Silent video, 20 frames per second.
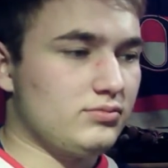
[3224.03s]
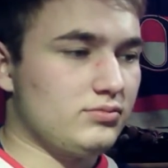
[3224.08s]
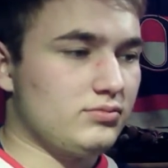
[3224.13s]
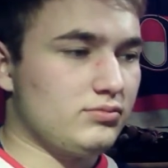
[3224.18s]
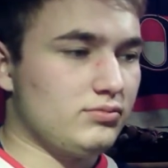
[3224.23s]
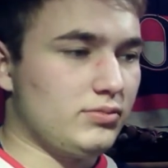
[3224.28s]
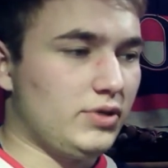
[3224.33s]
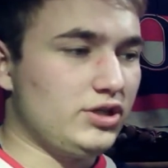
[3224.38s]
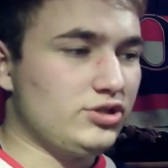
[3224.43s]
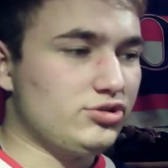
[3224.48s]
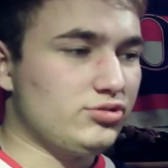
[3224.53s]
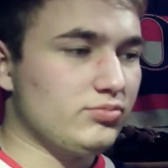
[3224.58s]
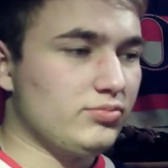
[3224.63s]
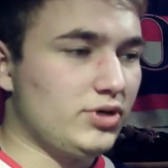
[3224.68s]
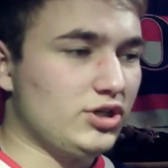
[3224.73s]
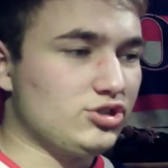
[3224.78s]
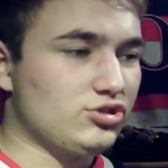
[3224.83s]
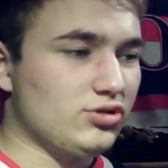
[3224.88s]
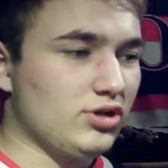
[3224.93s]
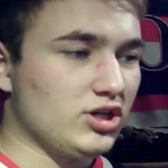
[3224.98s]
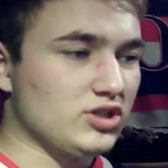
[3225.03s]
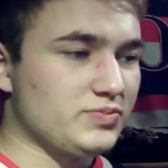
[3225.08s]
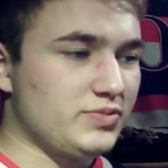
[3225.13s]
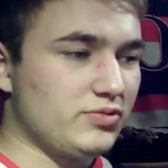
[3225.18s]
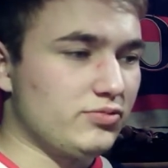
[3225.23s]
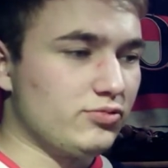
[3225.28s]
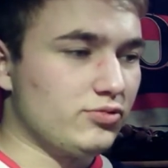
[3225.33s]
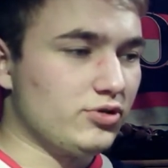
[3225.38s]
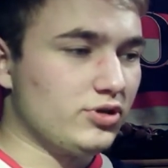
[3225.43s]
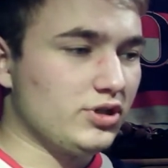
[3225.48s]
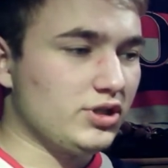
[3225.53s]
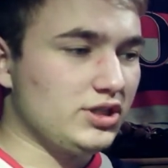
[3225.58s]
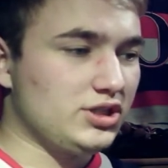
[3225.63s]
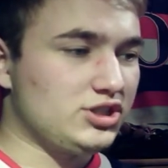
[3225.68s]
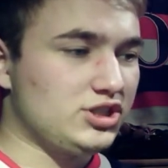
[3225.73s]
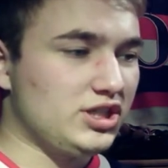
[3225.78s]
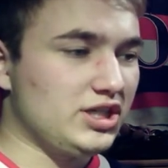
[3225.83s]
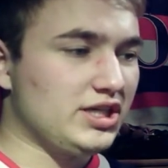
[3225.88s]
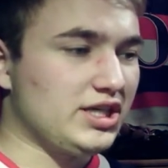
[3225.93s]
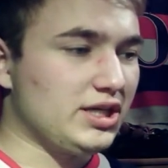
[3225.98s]
Montreal's been really
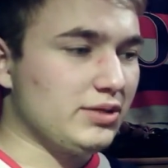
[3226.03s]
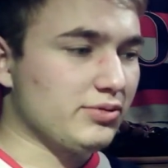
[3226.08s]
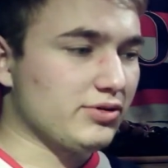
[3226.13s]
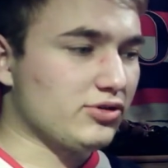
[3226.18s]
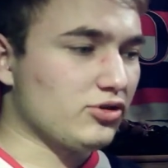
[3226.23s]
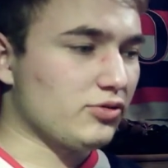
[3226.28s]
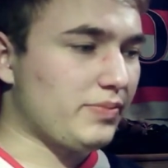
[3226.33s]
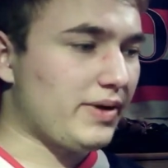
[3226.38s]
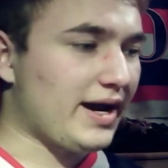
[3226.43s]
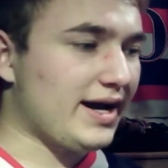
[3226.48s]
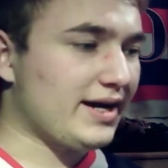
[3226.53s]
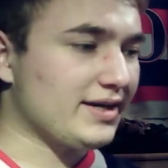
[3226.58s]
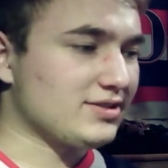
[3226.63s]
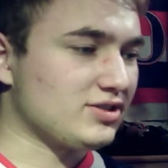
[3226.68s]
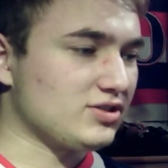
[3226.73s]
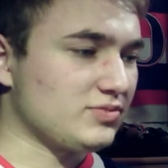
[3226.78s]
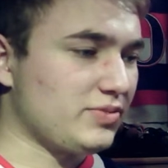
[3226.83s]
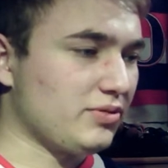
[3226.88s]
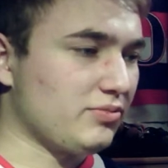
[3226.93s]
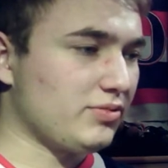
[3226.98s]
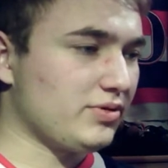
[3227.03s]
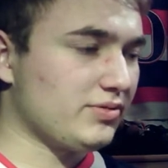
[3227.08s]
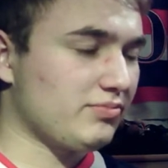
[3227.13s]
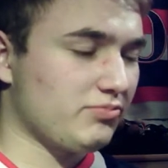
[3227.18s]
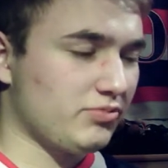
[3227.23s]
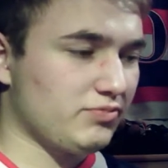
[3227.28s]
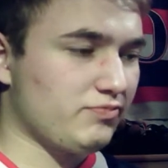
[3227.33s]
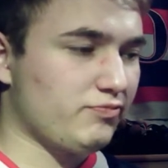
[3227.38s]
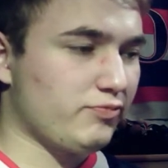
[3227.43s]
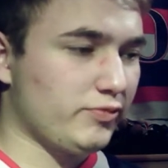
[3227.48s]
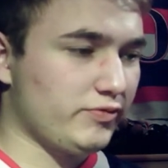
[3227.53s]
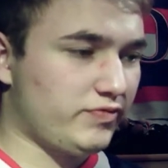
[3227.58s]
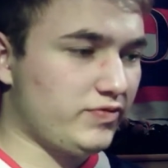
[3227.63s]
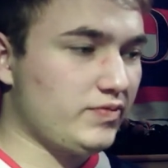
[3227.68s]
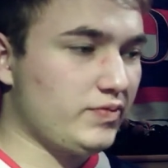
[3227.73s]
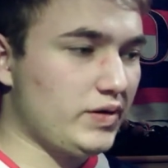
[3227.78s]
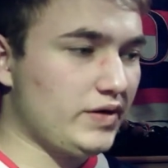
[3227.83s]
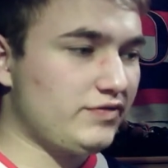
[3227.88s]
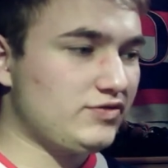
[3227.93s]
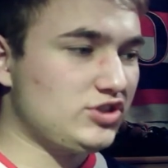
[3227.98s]
cheeky with their passes, but
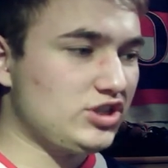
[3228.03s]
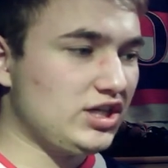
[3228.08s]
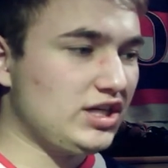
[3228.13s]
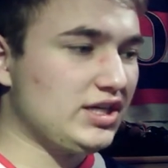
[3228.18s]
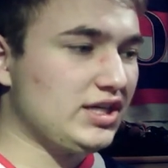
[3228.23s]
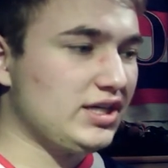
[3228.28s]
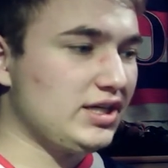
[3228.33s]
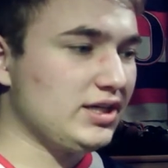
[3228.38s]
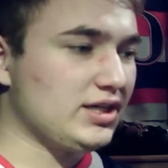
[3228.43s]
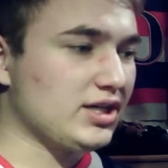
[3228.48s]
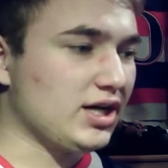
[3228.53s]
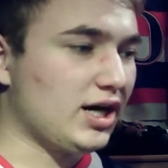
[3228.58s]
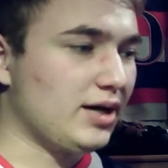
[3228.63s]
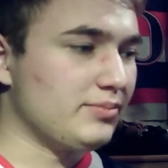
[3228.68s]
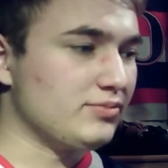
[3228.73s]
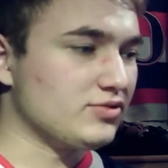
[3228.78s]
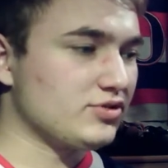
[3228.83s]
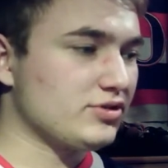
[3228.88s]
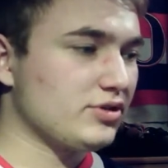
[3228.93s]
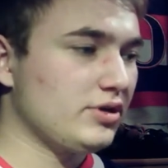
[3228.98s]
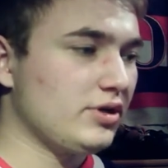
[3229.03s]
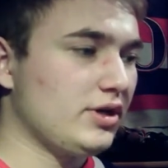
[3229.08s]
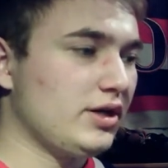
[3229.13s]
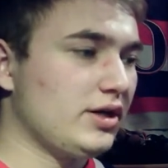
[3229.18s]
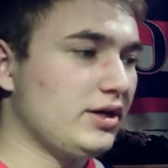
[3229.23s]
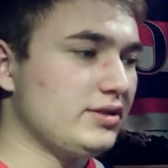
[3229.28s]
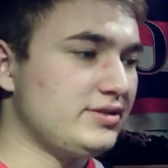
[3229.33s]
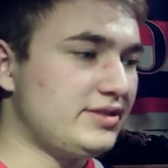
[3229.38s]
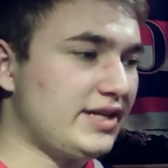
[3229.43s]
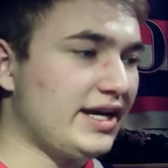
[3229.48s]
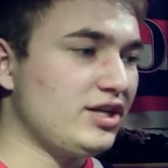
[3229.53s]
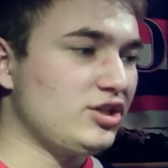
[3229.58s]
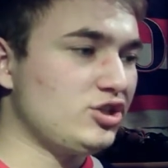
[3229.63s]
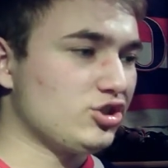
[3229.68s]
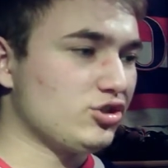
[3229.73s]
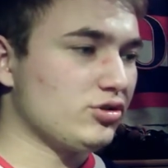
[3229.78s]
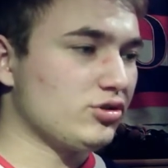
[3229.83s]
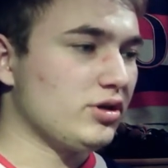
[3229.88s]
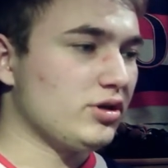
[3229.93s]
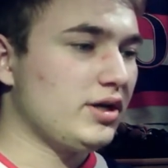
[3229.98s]
with cheeky comes
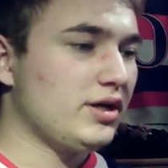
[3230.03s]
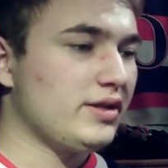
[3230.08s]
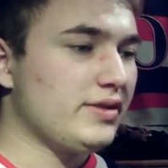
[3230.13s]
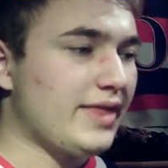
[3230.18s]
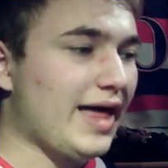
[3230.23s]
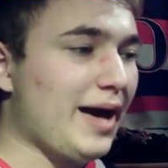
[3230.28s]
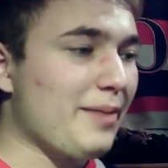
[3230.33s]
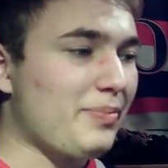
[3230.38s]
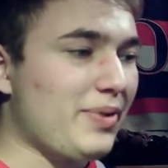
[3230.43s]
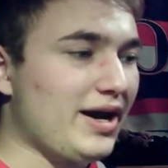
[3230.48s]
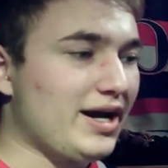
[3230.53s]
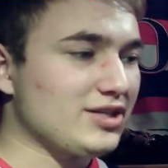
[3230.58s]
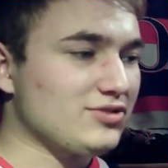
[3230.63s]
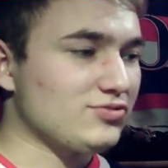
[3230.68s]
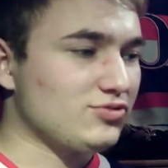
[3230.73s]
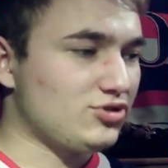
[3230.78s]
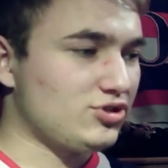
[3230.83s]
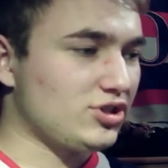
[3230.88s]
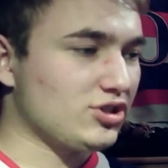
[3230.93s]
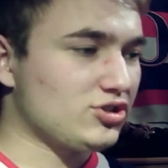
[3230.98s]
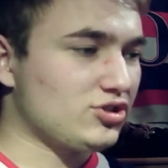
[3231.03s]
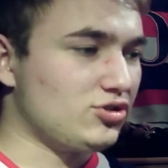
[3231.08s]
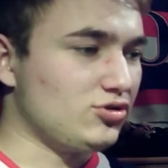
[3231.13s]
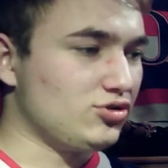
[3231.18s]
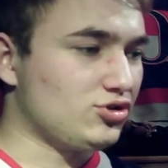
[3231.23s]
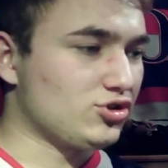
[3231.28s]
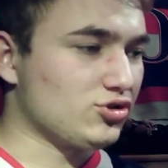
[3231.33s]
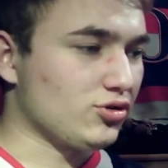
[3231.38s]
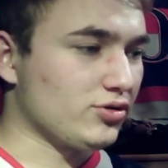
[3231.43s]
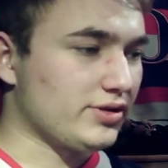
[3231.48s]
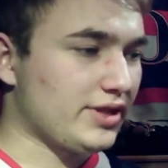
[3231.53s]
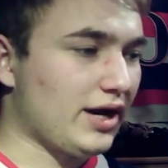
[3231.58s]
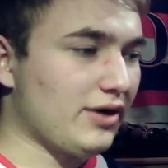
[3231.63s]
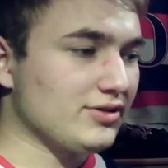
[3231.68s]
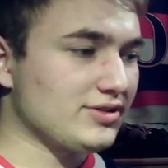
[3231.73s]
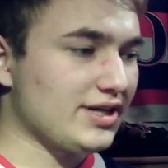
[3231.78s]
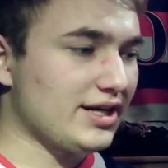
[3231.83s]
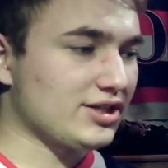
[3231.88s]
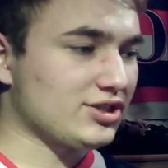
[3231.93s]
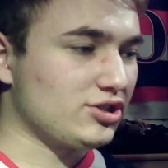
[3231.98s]
danger. That pass was just too short. That was
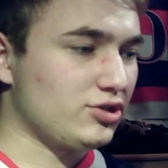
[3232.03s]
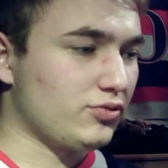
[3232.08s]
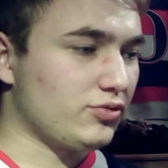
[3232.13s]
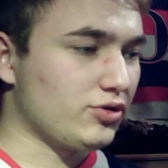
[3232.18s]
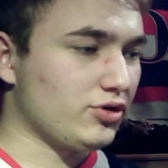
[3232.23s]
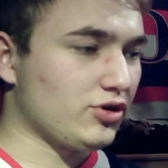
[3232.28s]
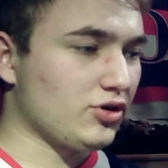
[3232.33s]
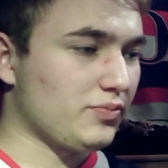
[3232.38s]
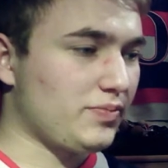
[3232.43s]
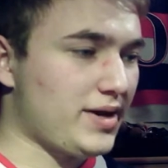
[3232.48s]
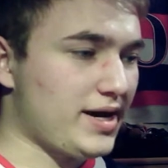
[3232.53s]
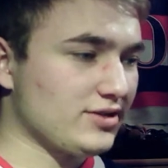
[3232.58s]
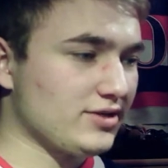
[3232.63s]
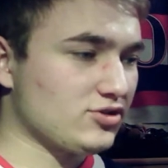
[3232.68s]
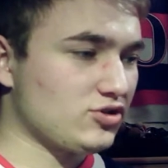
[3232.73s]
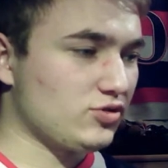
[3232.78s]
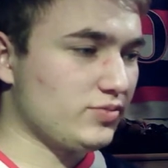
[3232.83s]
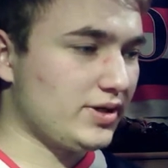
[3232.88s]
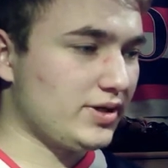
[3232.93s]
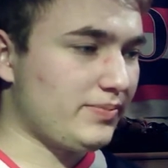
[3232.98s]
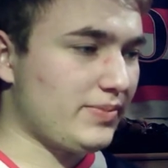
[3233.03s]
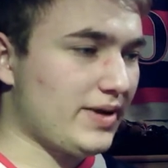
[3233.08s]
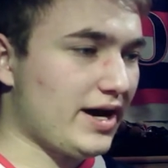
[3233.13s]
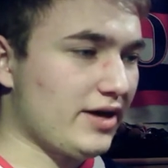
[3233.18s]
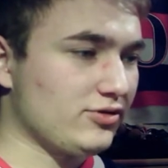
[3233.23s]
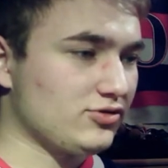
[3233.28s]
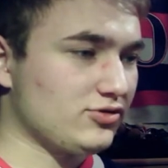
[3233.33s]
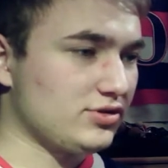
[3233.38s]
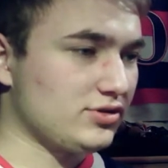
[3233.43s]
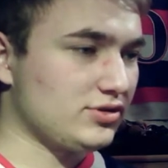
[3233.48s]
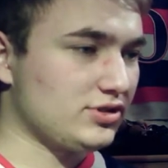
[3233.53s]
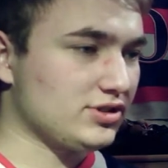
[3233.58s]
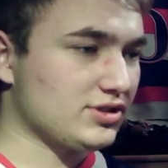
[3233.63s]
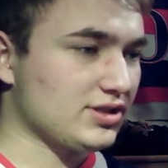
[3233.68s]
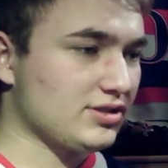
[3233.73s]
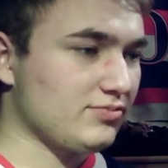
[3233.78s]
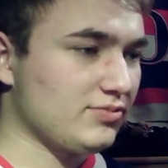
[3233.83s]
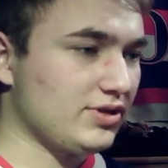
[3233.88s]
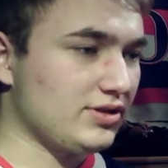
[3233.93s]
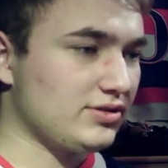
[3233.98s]
actually a really good pass there by Batherson. Just
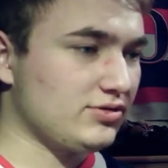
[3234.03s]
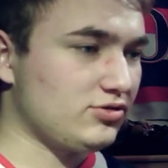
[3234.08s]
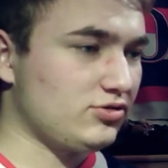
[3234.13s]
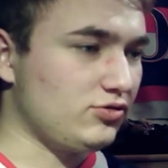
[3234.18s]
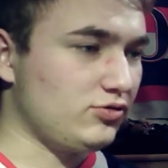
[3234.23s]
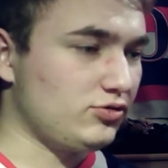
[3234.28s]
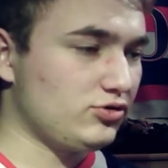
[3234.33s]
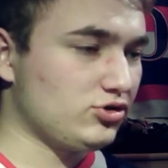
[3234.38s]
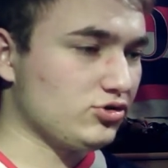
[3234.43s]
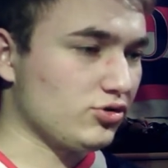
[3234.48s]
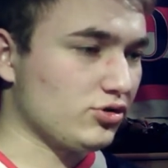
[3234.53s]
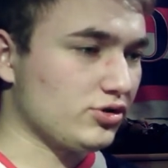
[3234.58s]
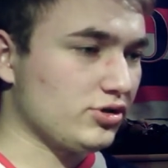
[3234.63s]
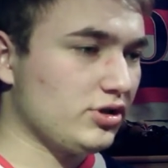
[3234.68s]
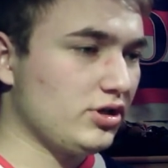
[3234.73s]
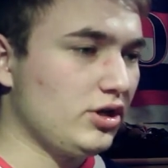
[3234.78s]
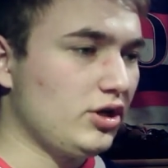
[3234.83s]
went too short.